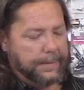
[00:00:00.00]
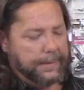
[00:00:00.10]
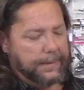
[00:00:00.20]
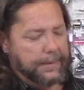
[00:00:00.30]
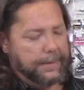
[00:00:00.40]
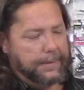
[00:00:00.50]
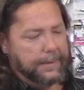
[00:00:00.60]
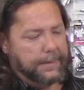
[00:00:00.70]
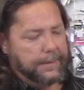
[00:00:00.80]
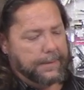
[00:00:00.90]

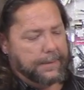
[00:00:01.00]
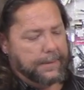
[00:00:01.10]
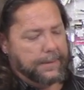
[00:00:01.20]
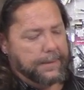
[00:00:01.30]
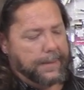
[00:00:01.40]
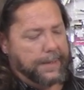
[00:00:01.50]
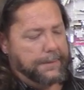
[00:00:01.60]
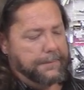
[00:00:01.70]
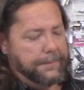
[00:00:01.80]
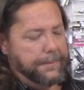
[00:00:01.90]

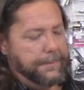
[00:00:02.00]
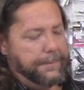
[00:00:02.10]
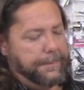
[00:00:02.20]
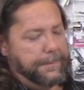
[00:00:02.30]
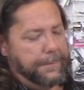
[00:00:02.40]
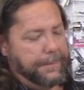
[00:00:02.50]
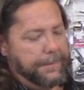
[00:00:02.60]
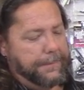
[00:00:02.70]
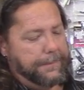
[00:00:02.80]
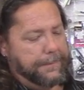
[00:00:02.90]

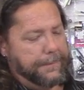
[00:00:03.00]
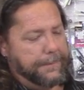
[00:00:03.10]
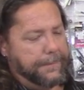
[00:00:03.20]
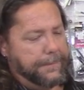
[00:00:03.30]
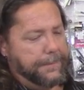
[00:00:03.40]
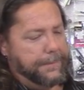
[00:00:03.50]
(not speaking)